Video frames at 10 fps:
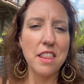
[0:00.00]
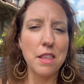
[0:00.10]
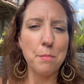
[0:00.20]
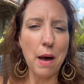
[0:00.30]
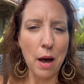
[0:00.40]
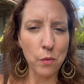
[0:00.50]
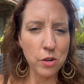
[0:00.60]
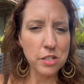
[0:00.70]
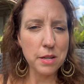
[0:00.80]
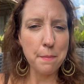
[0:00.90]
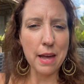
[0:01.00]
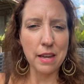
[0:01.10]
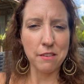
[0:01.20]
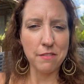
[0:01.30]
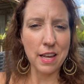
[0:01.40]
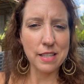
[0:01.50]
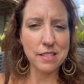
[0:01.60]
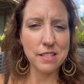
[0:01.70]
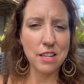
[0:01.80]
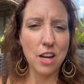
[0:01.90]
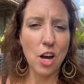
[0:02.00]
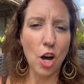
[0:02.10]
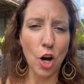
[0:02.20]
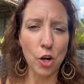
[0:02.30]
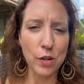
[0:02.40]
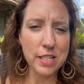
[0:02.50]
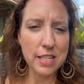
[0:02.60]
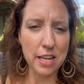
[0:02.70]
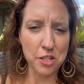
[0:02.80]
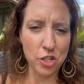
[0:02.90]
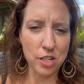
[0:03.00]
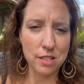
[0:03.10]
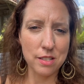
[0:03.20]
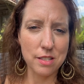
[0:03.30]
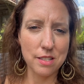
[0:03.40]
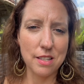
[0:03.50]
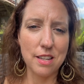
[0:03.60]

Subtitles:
the power to manifest our intentions